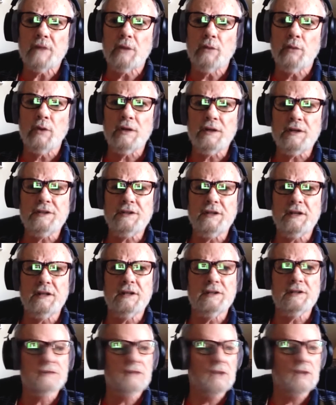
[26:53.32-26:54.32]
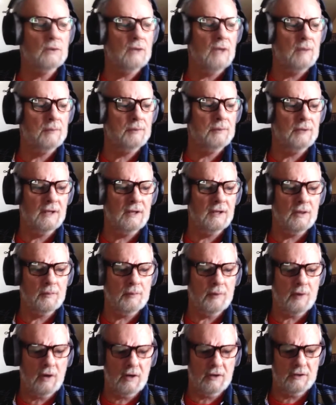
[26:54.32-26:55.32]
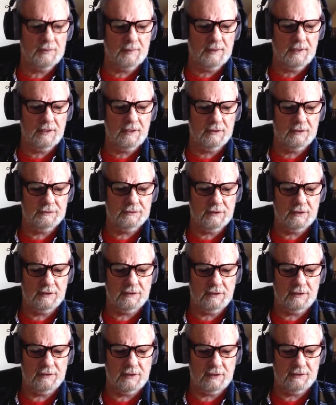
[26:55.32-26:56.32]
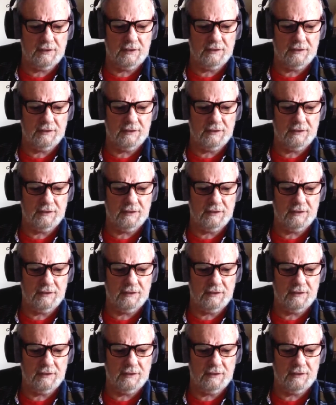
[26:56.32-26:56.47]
what he did, he said, "Okay, play your parts, play your da, da, da,